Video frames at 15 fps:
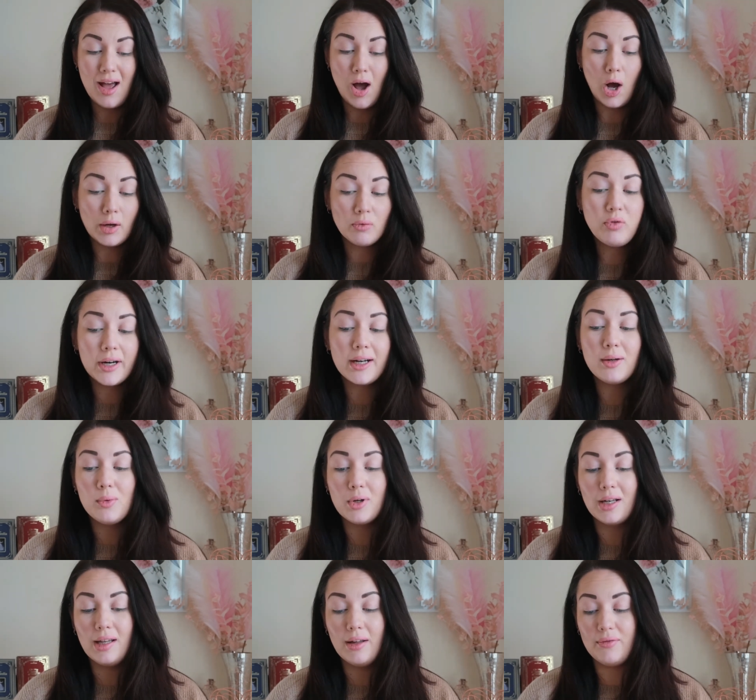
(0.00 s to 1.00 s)
I really
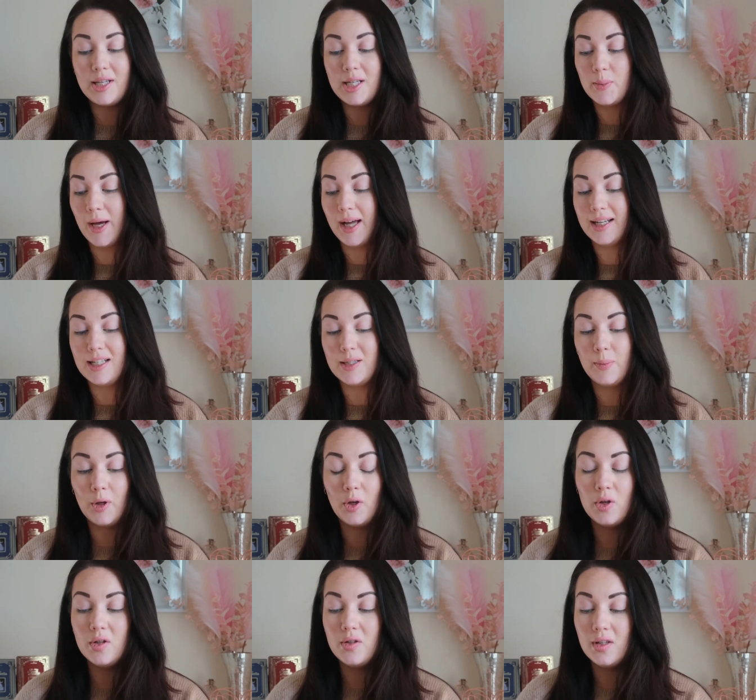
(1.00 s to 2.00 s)
want to love these palettes
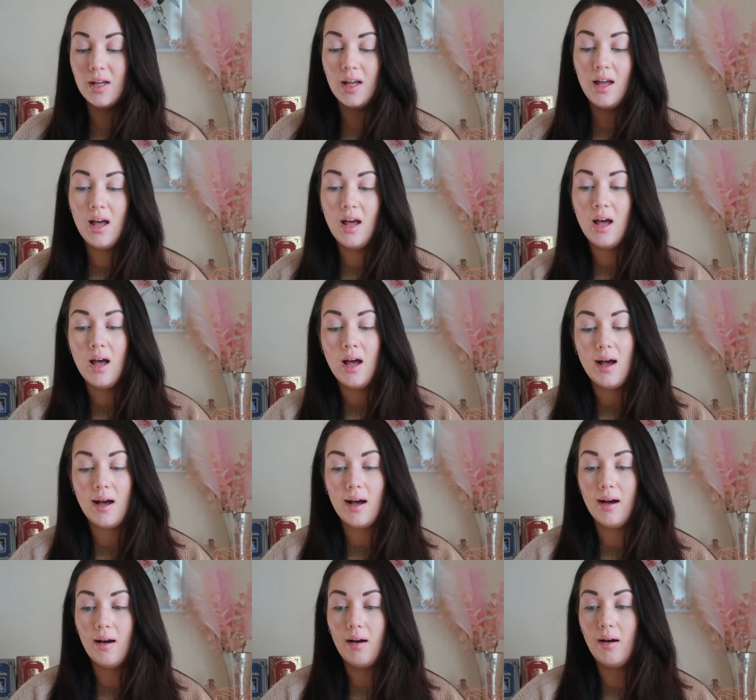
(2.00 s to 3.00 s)
because
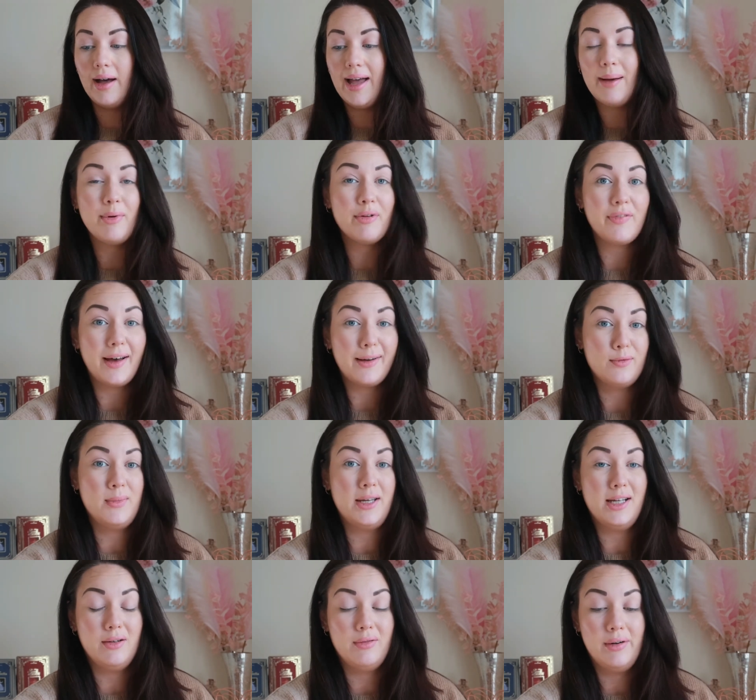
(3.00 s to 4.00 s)
I am a fan of
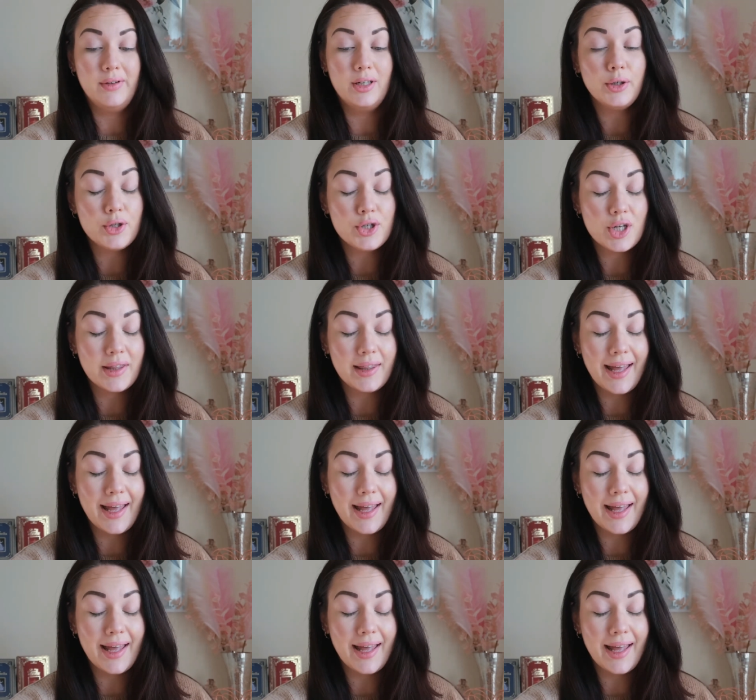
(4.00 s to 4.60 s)
Makeup Revolution.